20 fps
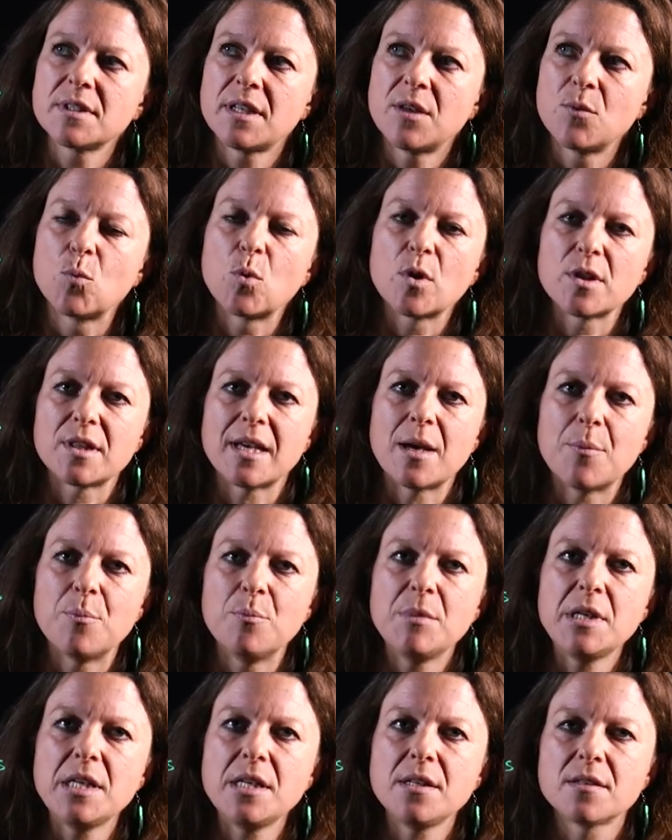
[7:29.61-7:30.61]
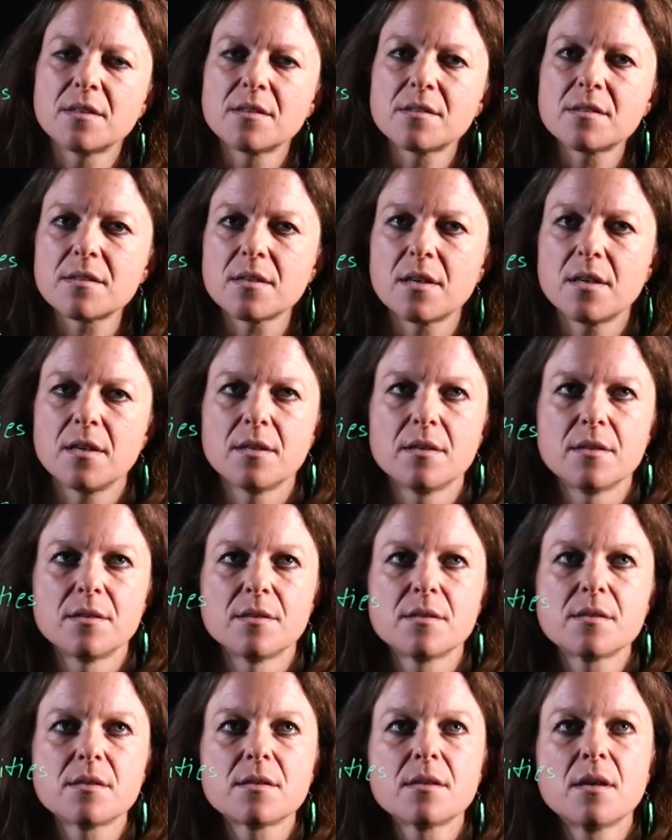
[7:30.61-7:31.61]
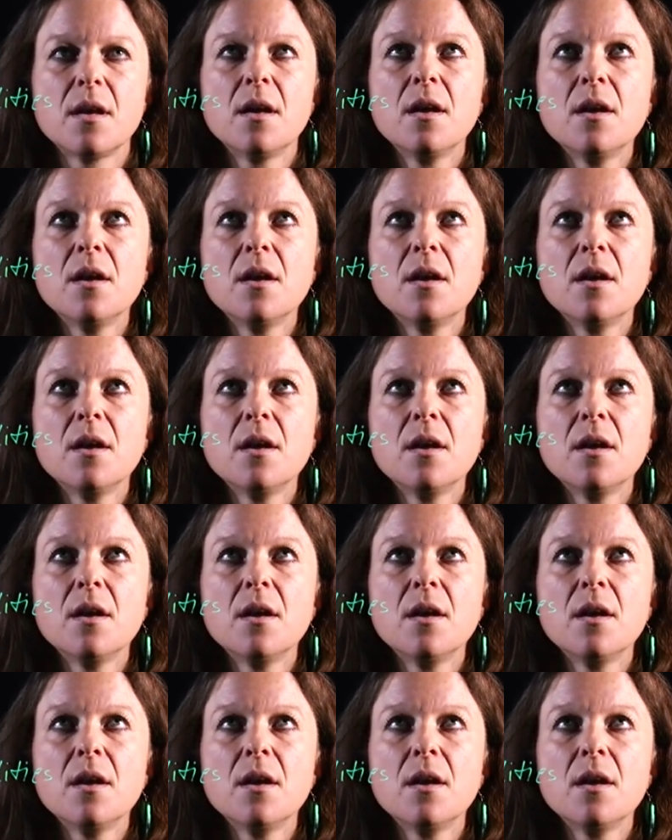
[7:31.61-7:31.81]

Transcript: and what that means is